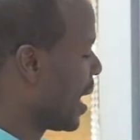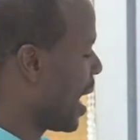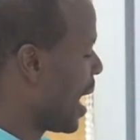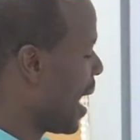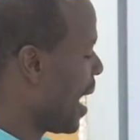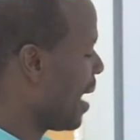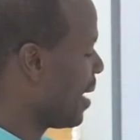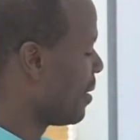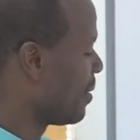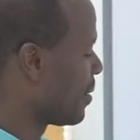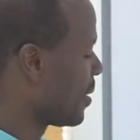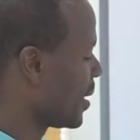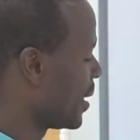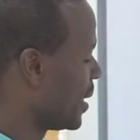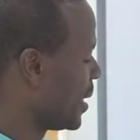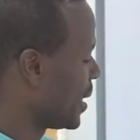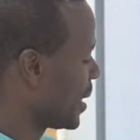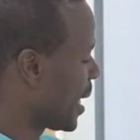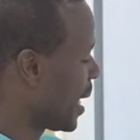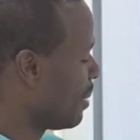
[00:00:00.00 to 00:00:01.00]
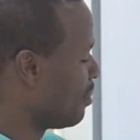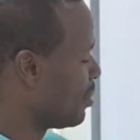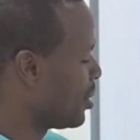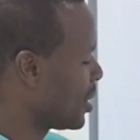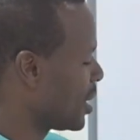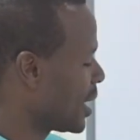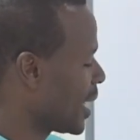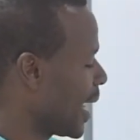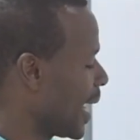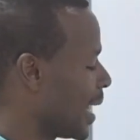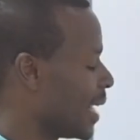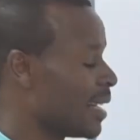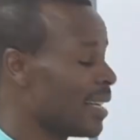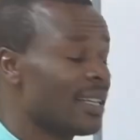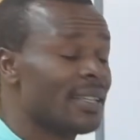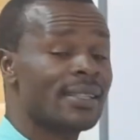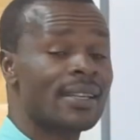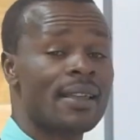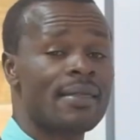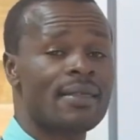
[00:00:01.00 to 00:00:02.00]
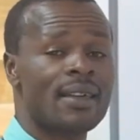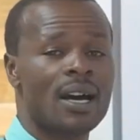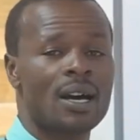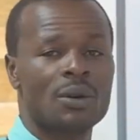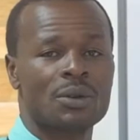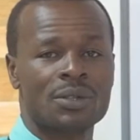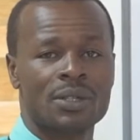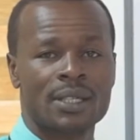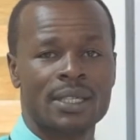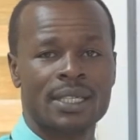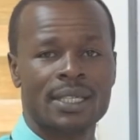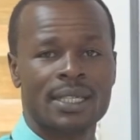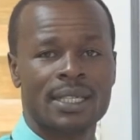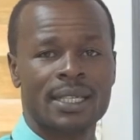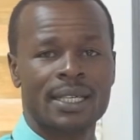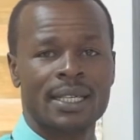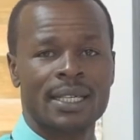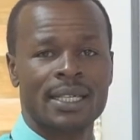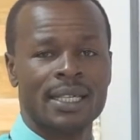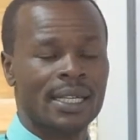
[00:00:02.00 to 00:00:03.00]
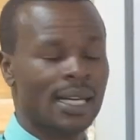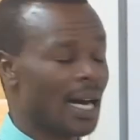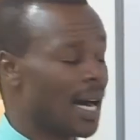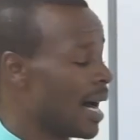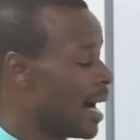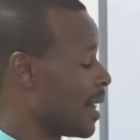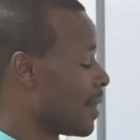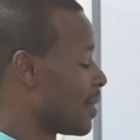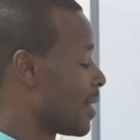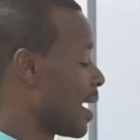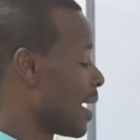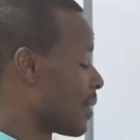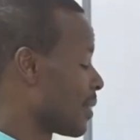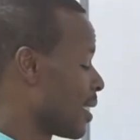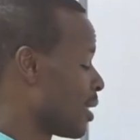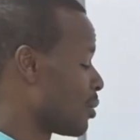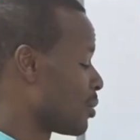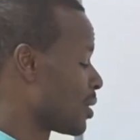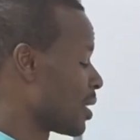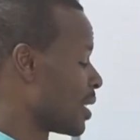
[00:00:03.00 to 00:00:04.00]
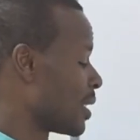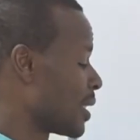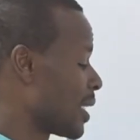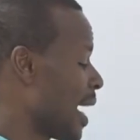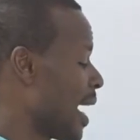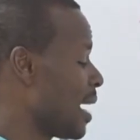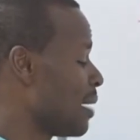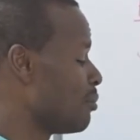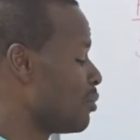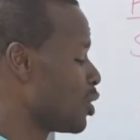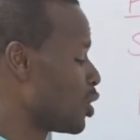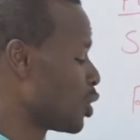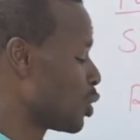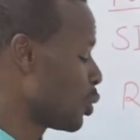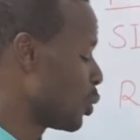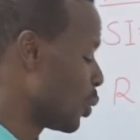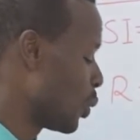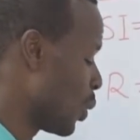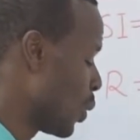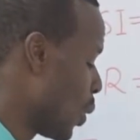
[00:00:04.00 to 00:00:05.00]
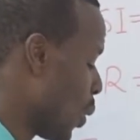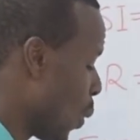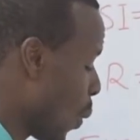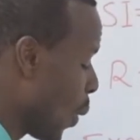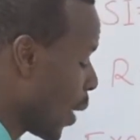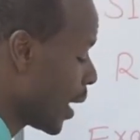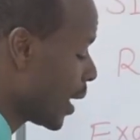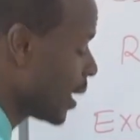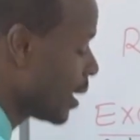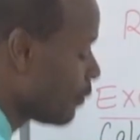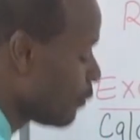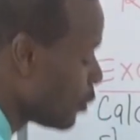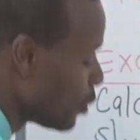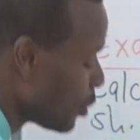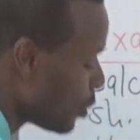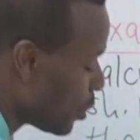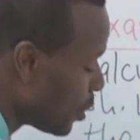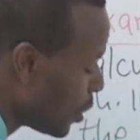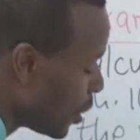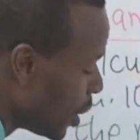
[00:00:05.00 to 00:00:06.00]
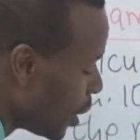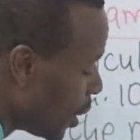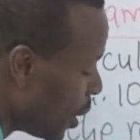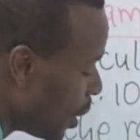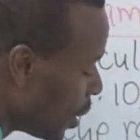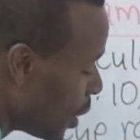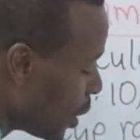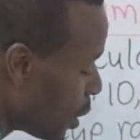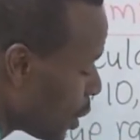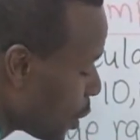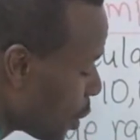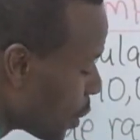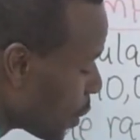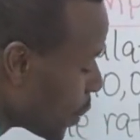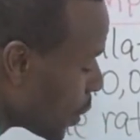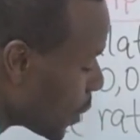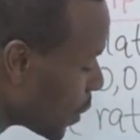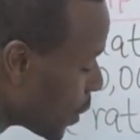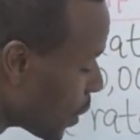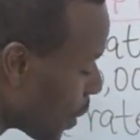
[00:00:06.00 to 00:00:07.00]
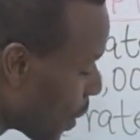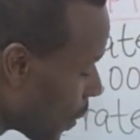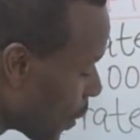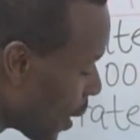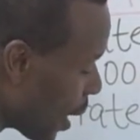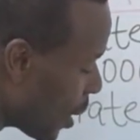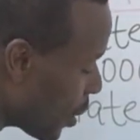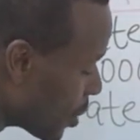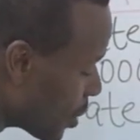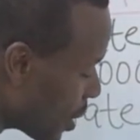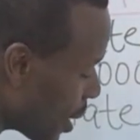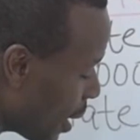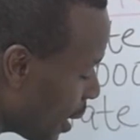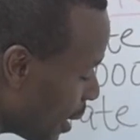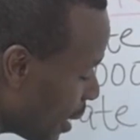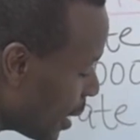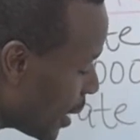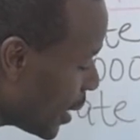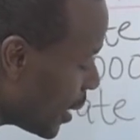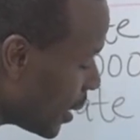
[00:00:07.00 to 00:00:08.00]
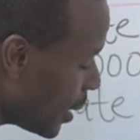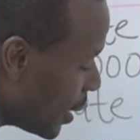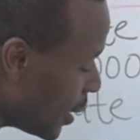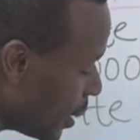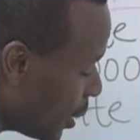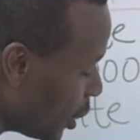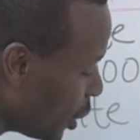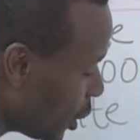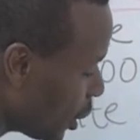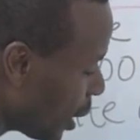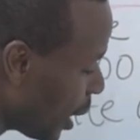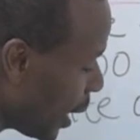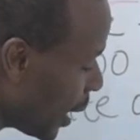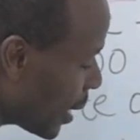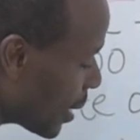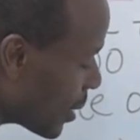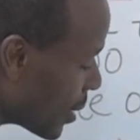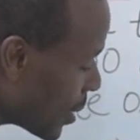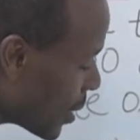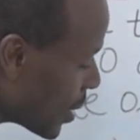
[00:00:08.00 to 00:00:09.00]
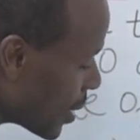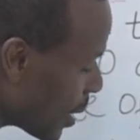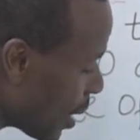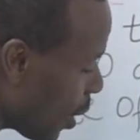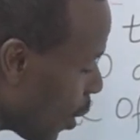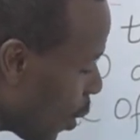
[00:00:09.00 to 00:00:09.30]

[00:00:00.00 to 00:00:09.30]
100 times 10 is 1,000. And 1,000 times 2 will give you 2,000 shillings.